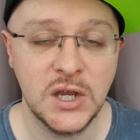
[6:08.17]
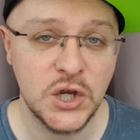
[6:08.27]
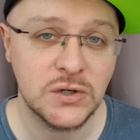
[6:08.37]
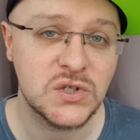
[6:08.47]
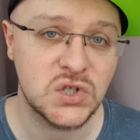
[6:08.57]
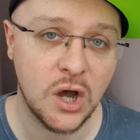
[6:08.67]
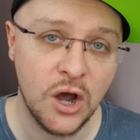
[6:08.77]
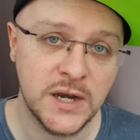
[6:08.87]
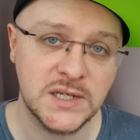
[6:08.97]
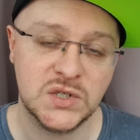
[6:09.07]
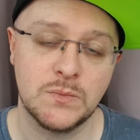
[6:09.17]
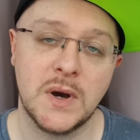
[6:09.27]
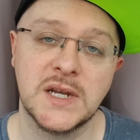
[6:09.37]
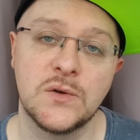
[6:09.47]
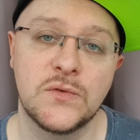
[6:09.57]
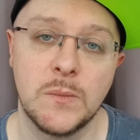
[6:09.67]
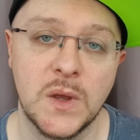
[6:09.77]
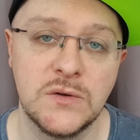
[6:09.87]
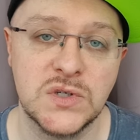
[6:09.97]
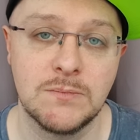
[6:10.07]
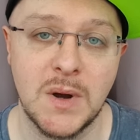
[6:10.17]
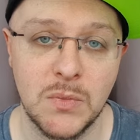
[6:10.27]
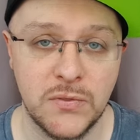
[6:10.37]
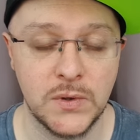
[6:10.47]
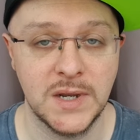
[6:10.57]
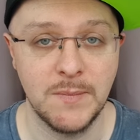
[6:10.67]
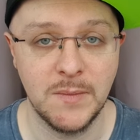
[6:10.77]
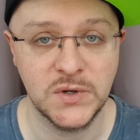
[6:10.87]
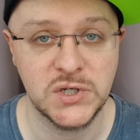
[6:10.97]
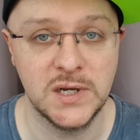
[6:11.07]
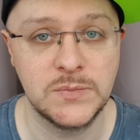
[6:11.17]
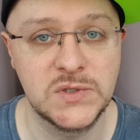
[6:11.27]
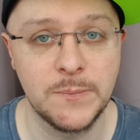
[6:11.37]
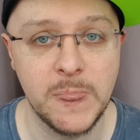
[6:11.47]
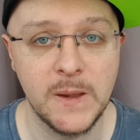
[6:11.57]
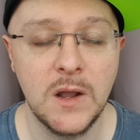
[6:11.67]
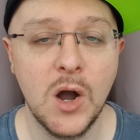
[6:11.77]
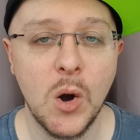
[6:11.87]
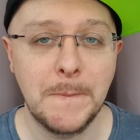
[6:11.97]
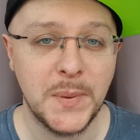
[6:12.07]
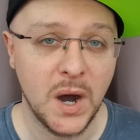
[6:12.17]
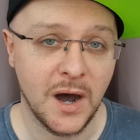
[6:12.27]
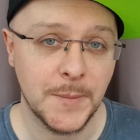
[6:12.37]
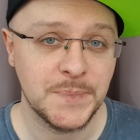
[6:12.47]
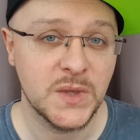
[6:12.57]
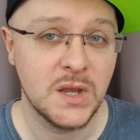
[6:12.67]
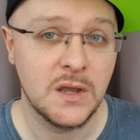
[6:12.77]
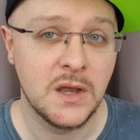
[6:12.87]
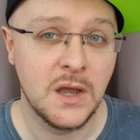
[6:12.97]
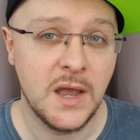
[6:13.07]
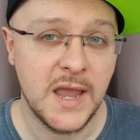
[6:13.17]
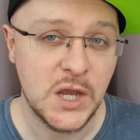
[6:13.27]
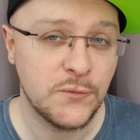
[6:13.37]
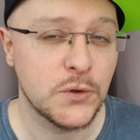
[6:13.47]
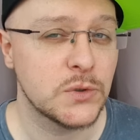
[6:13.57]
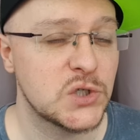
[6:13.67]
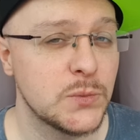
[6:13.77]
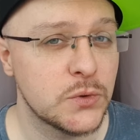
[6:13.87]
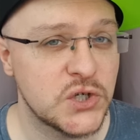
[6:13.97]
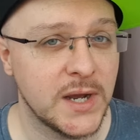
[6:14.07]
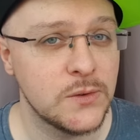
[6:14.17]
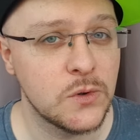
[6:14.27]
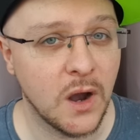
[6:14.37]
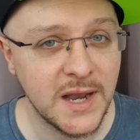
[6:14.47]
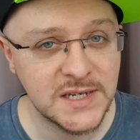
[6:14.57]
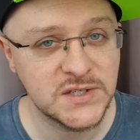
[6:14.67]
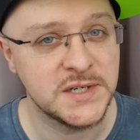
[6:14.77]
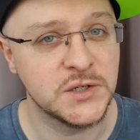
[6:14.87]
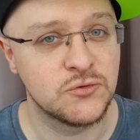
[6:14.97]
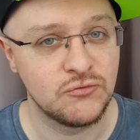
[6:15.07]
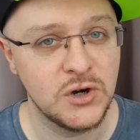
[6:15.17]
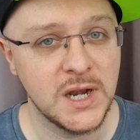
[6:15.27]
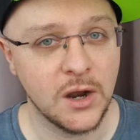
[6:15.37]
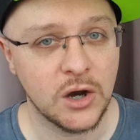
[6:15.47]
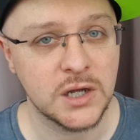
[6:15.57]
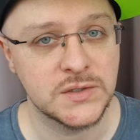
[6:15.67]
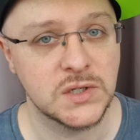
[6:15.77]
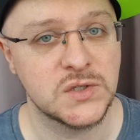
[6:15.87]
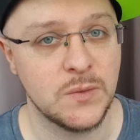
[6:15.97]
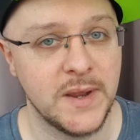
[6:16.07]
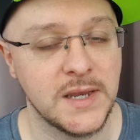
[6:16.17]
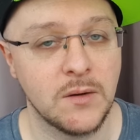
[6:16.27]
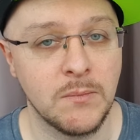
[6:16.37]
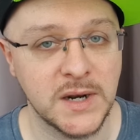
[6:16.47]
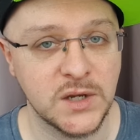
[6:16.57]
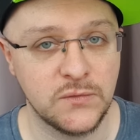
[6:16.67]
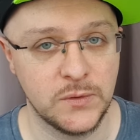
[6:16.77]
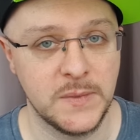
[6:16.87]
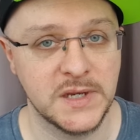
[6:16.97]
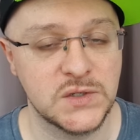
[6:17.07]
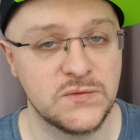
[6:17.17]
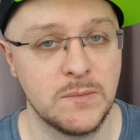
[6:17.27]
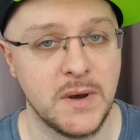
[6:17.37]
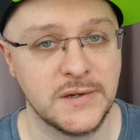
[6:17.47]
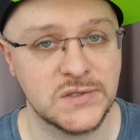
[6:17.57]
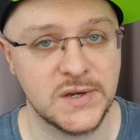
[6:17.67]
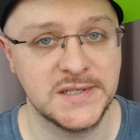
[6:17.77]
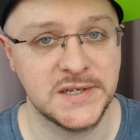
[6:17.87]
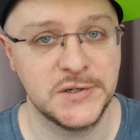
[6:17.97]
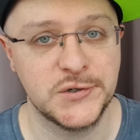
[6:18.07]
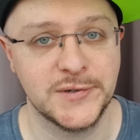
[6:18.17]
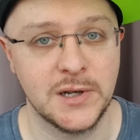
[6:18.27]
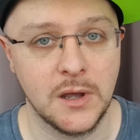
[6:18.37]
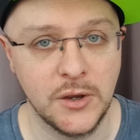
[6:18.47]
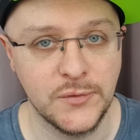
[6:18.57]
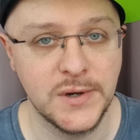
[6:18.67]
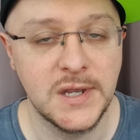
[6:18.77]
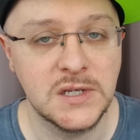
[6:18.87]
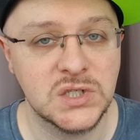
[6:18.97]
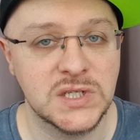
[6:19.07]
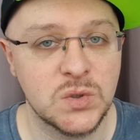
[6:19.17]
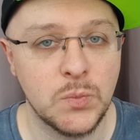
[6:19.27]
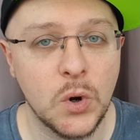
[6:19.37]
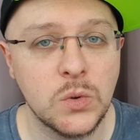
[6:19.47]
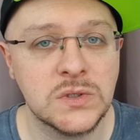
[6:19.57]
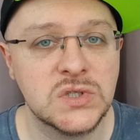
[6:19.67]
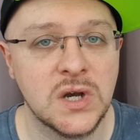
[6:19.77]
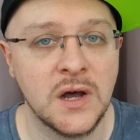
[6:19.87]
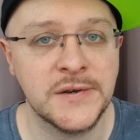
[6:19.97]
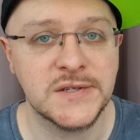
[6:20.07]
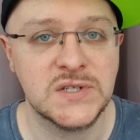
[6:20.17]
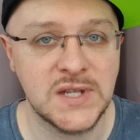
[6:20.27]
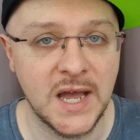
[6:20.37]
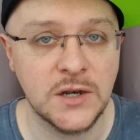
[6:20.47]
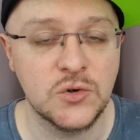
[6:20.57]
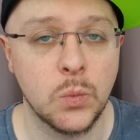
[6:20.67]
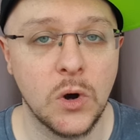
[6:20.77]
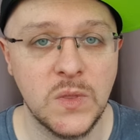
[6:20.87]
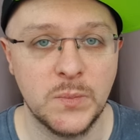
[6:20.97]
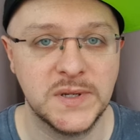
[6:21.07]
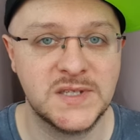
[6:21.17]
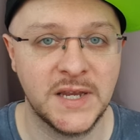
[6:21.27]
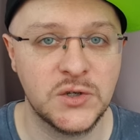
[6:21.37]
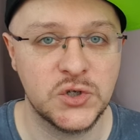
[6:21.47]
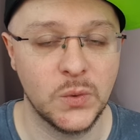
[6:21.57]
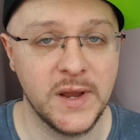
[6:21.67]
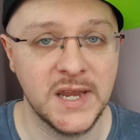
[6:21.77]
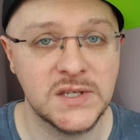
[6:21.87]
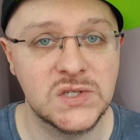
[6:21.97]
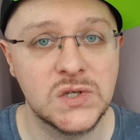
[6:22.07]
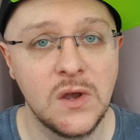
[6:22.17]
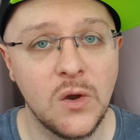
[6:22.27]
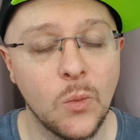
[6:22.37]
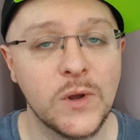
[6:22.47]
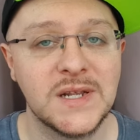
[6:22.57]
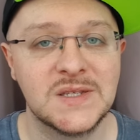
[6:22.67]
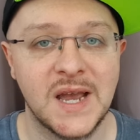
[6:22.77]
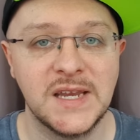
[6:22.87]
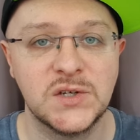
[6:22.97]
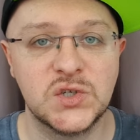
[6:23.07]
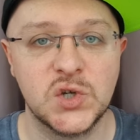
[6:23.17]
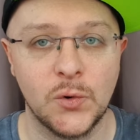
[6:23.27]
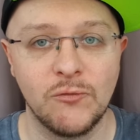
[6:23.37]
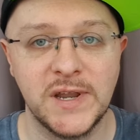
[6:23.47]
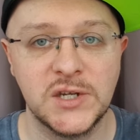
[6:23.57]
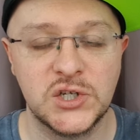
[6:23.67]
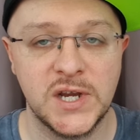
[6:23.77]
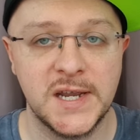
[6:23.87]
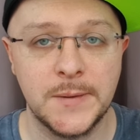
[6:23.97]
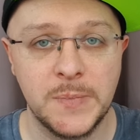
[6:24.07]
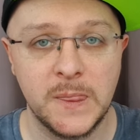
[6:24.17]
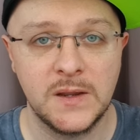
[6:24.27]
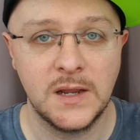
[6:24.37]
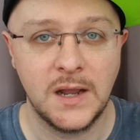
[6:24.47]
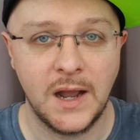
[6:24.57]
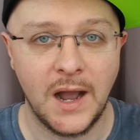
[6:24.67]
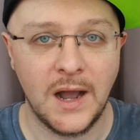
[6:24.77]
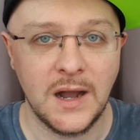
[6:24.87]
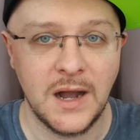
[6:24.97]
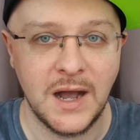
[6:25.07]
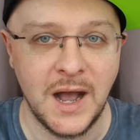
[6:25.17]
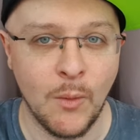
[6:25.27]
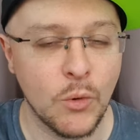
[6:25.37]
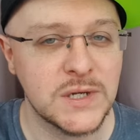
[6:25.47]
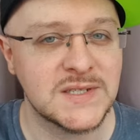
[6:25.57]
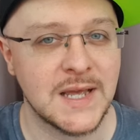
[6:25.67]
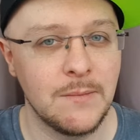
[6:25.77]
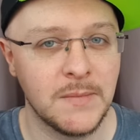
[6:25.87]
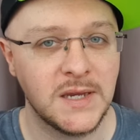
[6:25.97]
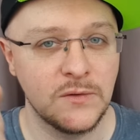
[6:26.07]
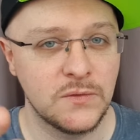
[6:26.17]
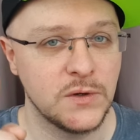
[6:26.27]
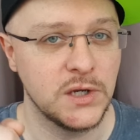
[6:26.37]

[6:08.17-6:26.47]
You can start earning some money from those monthly memberships. But if you're a small channel, guys, it is really hard to make money from this, from monetization alone. So it's important to understand what the potential is, what it takes to reach it, and what does that mean for